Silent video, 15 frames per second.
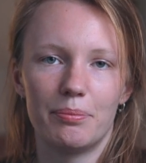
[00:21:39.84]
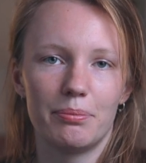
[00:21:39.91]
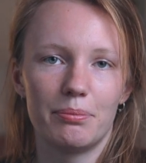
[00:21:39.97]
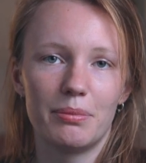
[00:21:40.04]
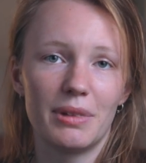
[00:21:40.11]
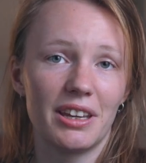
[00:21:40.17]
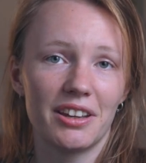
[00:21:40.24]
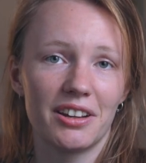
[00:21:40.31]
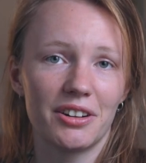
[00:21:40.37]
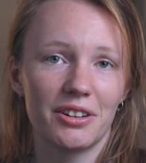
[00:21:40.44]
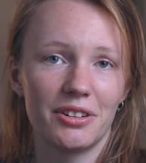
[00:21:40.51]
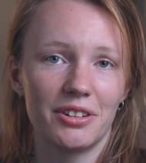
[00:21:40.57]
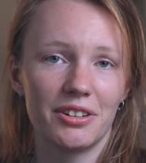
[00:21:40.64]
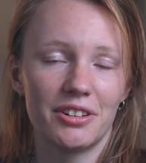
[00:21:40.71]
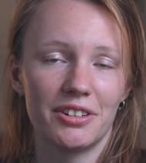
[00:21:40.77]
me
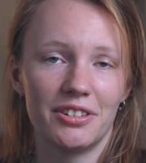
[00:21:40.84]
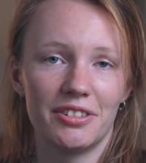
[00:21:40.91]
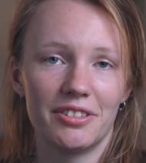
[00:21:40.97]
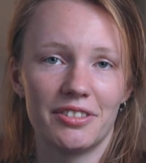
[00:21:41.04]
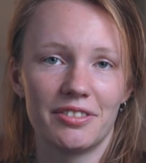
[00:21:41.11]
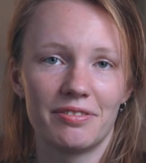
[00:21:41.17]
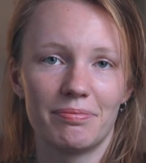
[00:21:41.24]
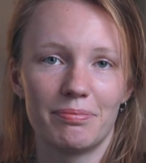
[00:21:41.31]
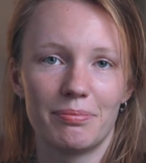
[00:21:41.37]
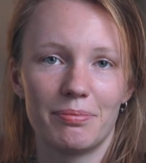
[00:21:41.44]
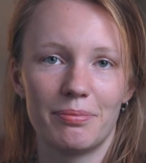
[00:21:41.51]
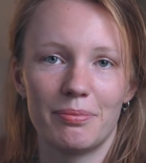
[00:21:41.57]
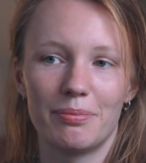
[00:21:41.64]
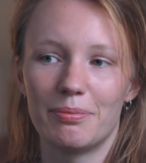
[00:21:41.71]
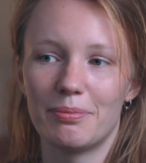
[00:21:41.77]
on
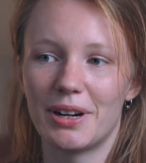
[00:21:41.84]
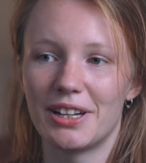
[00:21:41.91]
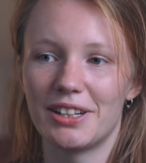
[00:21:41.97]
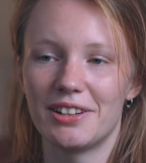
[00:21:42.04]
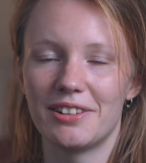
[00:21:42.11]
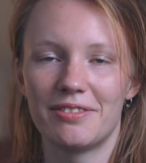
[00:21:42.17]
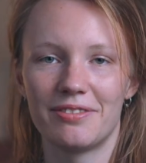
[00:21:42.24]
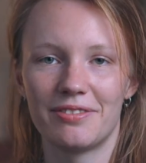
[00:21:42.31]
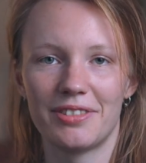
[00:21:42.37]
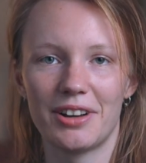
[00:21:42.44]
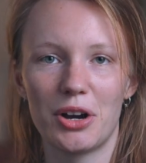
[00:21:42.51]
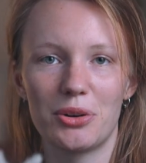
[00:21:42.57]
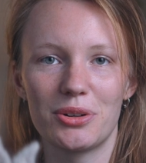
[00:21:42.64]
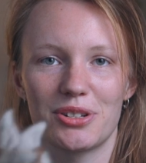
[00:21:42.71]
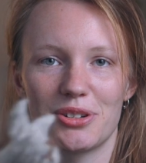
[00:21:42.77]
my
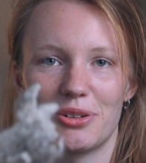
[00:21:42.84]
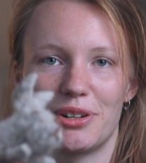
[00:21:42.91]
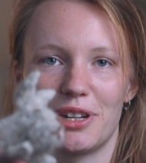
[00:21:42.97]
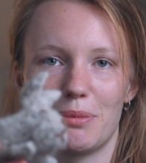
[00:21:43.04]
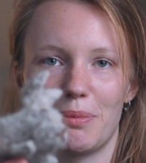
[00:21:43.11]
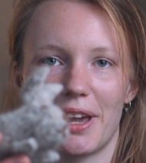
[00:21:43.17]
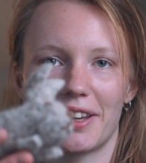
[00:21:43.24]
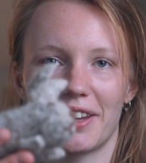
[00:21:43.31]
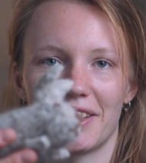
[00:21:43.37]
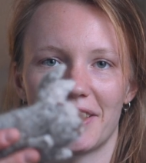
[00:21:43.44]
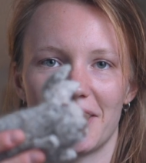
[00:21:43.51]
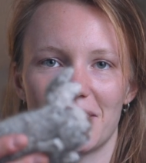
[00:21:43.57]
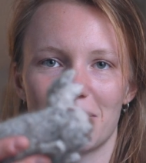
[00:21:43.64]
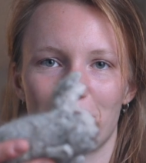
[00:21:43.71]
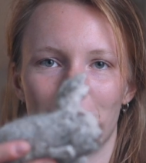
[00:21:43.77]
whole journey making
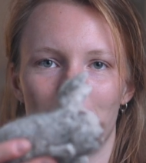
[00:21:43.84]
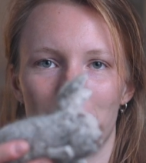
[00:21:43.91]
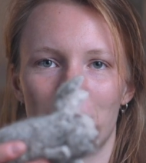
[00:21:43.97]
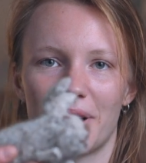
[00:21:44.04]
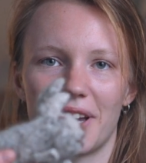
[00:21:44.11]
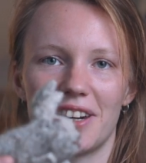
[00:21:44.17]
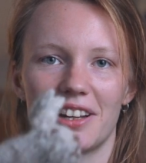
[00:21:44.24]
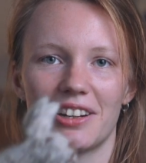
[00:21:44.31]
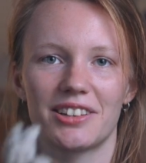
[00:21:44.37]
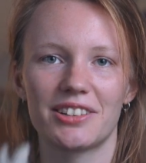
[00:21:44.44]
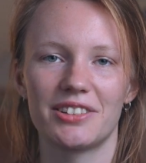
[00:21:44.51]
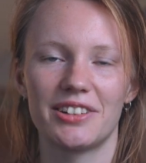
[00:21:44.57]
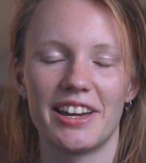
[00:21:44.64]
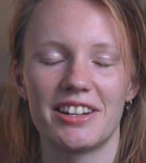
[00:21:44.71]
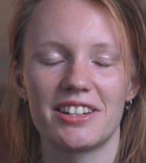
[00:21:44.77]
this from beginning
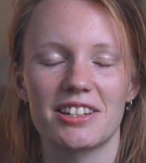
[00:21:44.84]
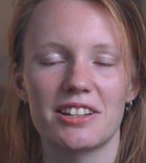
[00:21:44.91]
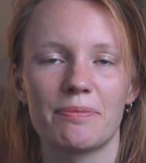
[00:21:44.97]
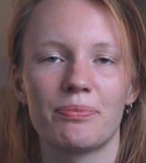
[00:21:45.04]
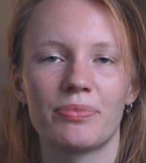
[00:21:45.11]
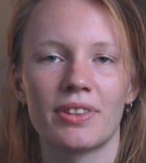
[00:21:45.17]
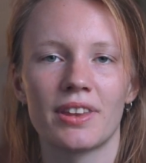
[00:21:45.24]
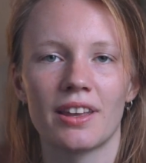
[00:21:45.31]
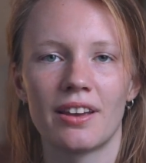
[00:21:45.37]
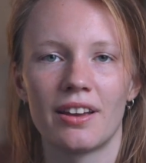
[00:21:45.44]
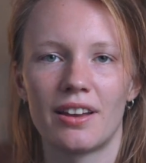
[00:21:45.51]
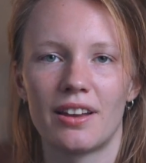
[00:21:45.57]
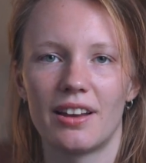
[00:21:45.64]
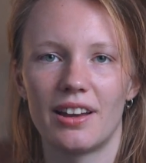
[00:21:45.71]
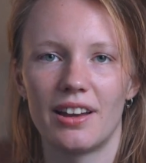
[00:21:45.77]
to end.
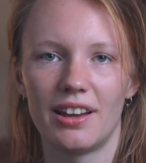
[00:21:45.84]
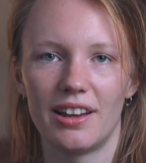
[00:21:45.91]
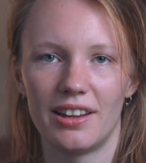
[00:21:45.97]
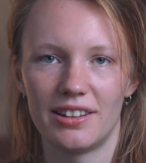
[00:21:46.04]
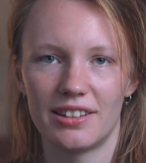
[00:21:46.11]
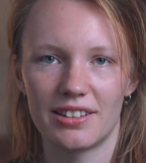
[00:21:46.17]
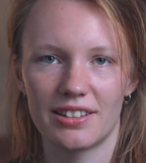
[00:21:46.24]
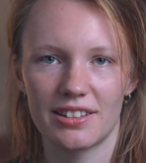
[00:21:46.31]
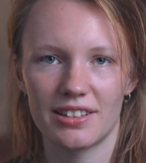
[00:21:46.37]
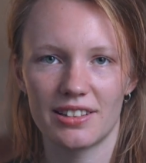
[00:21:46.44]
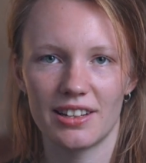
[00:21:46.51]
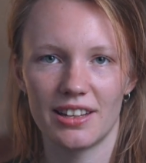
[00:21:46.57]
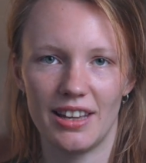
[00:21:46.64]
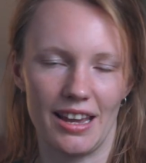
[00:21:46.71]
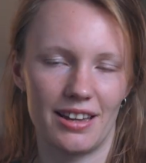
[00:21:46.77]

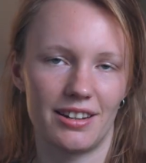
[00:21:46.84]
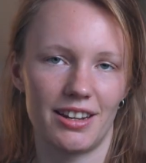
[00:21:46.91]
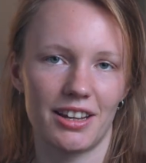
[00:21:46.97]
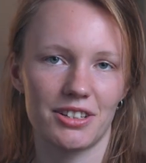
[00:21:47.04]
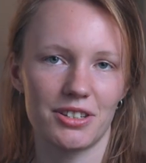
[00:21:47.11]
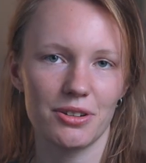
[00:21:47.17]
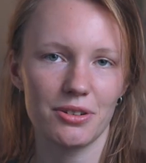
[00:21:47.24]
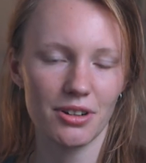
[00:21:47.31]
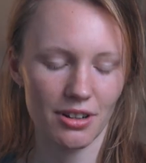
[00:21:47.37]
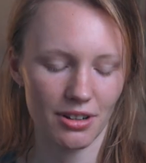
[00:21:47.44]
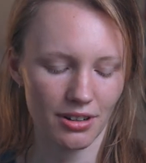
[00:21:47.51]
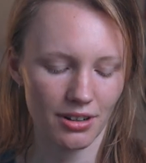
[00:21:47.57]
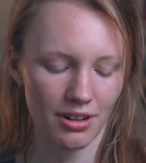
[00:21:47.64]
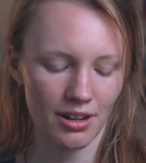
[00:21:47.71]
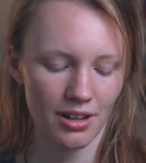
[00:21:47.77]
And yeah, it takes you
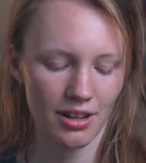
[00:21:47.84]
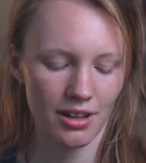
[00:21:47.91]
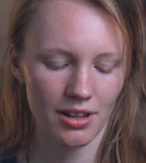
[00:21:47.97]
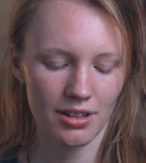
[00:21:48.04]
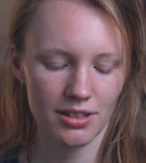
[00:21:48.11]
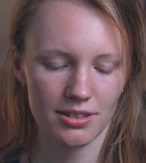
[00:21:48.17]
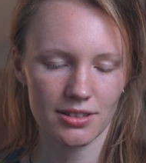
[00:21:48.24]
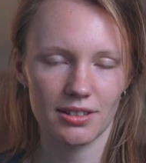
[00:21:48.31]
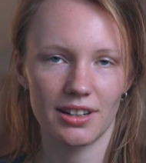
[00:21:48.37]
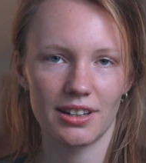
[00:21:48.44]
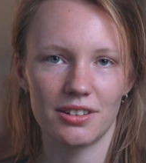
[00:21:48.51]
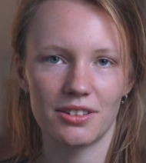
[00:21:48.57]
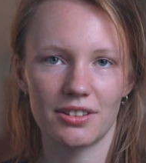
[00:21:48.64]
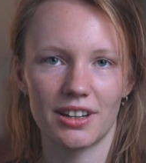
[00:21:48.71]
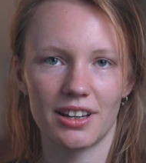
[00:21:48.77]
along so
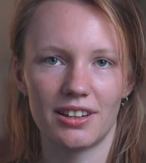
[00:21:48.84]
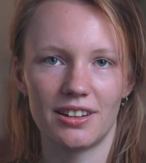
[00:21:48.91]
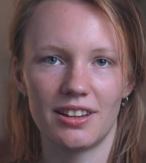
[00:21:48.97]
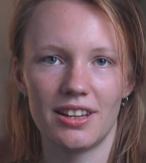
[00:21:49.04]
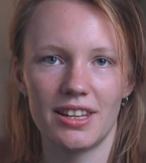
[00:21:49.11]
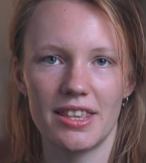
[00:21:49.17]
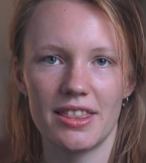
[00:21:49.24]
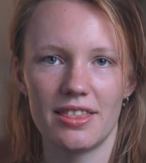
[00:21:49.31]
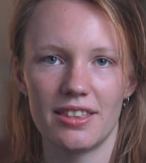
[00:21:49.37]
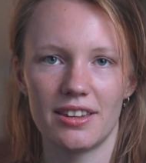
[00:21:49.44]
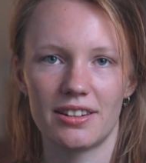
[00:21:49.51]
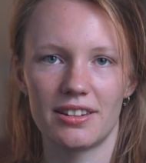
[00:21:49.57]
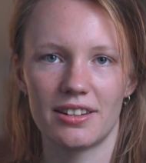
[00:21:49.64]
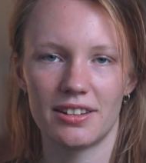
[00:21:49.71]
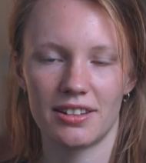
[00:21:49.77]
that you can
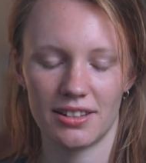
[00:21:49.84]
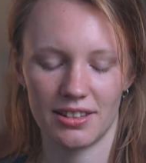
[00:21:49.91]
knit